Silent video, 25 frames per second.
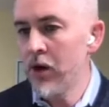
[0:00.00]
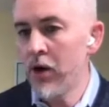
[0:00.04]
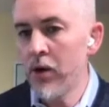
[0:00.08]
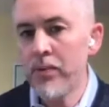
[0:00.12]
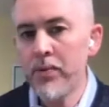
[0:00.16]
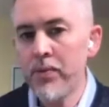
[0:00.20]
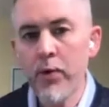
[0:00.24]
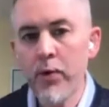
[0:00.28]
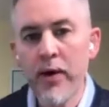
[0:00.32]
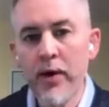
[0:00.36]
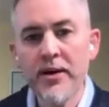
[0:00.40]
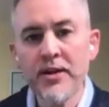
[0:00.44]

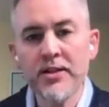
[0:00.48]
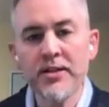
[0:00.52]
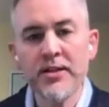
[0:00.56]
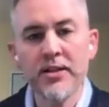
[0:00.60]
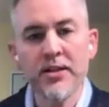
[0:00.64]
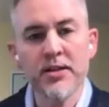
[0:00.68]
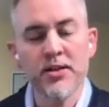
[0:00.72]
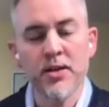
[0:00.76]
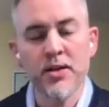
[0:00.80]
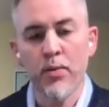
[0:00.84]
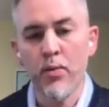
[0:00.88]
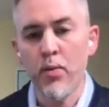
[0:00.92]
create a
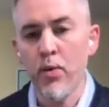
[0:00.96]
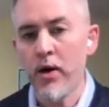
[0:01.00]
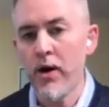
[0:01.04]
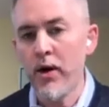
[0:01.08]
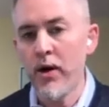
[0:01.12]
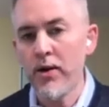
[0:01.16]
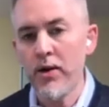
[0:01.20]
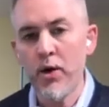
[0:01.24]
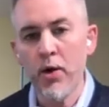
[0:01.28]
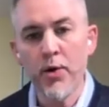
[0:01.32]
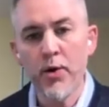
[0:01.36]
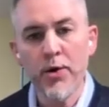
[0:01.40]
system where,
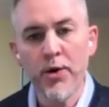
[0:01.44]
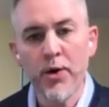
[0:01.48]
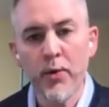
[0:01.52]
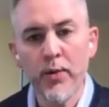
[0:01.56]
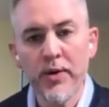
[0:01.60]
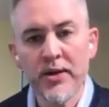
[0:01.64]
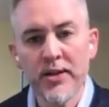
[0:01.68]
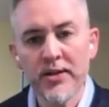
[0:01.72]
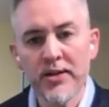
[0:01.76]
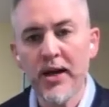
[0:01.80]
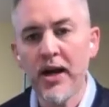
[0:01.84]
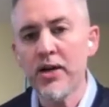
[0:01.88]
you can
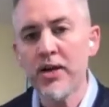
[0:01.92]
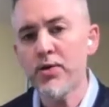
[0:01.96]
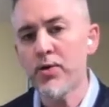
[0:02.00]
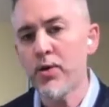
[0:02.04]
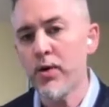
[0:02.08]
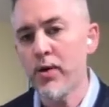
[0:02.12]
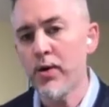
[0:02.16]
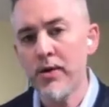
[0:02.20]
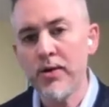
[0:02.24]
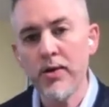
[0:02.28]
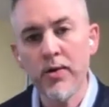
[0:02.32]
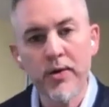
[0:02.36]

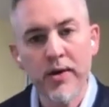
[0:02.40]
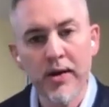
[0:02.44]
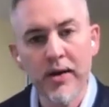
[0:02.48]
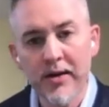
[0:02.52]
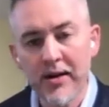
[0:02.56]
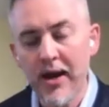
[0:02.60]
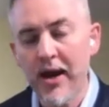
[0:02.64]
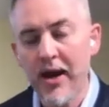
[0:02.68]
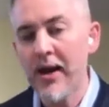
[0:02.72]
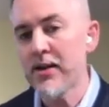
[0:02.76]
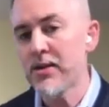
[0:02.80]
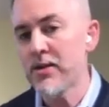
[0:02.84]
reschedule and you can
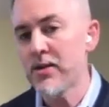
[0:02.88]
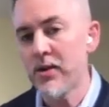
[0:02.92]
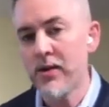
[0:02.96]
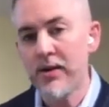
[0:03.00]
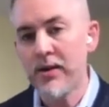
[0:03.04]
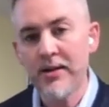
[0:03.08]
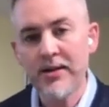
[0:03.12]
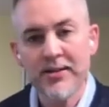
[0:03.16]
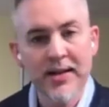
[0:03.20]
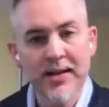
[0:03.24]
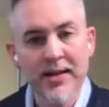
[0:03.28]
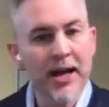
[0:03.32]
cancel and
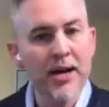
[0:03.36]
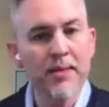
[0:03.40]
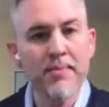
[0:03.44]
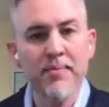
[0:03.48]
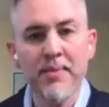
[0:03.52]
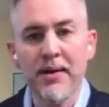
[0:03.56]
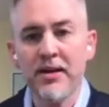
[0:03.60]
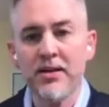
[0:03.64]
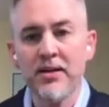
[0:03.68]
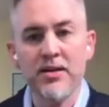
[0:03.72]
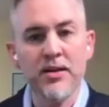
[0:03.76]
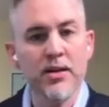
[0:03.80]
it's not a
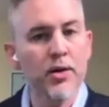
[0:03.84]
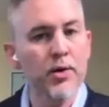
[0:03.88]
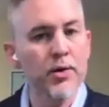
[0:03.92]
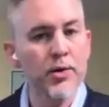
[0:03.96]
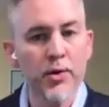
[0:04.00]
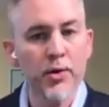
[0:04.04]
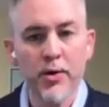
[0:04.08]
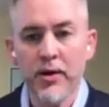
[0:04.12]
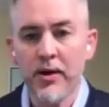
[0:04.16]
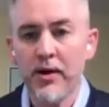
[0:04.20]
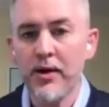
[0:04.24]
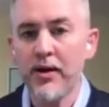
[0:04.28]
big deal.
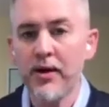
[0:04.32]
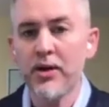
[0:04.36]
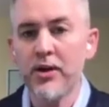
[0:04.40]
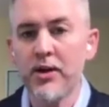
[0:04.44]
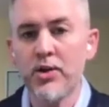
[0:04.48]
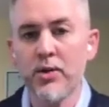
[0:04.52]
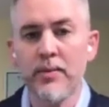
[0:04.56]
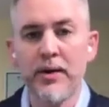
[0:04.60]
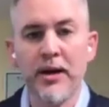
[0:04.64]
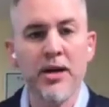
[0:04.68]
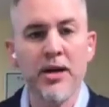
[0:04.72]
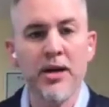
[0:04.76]
You're going to
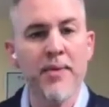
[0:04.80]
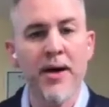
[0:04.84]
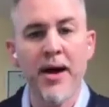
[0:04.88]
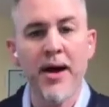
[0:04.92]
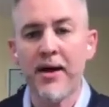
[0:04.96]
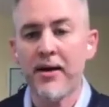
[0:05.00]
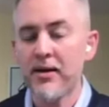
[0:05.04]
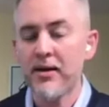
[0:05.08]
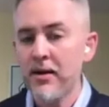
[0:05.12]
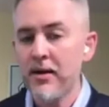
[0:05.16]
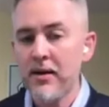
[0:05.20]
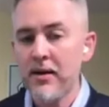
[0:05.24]
get your money back.